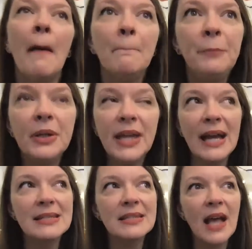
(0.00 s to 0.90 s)
But
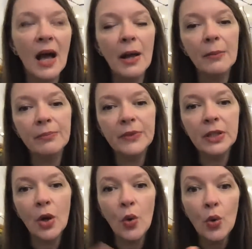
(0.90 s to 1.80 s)
yes,
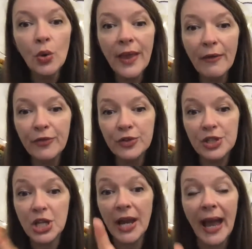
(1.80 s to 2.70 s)
all that
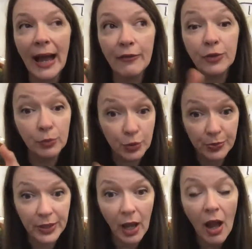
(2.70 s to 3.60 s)
footage I have from
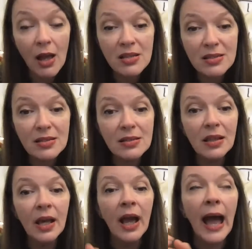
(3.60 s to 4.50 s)
Woodbury Castle
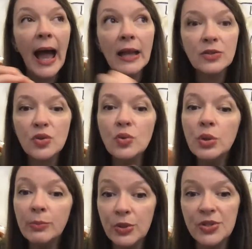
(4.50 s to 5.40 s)
and all
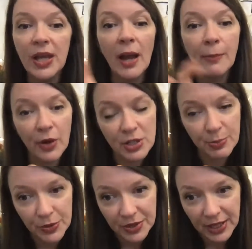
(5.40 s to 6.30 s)
the music I'm going to
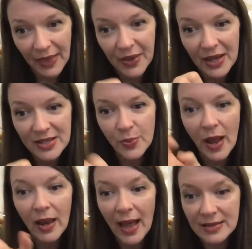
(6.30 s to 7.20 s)
put together as
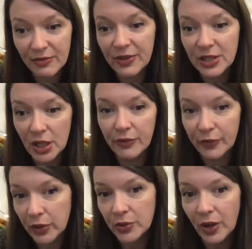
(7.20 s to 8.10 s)
well as a video
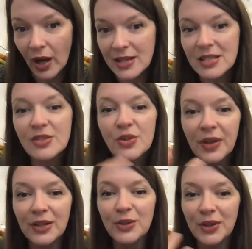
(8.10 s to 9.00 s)
for you guys so
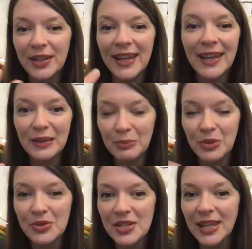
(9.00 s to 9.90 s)
that you can hear the
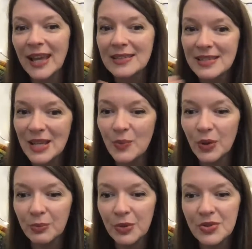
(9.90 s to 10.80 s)
music and see
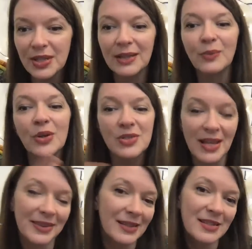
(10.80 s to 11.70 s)
what music it was
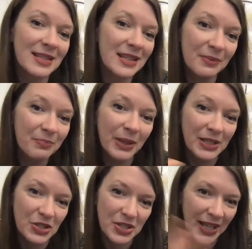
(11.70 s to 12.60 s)
and then see the
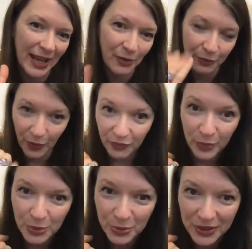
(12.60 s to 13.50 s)
pictures again of
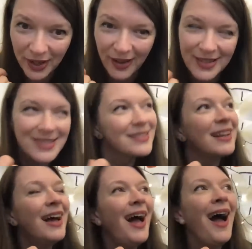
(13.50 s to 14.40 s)
Woodbury
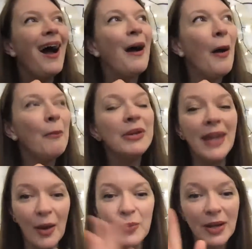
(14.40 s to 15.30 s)
Castle. But
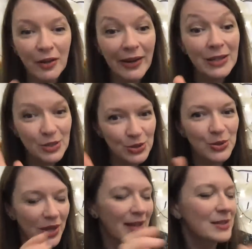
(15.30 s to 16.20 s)
yeah, we're going to do
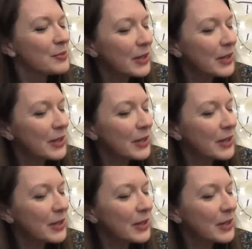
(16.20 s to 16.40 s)
that.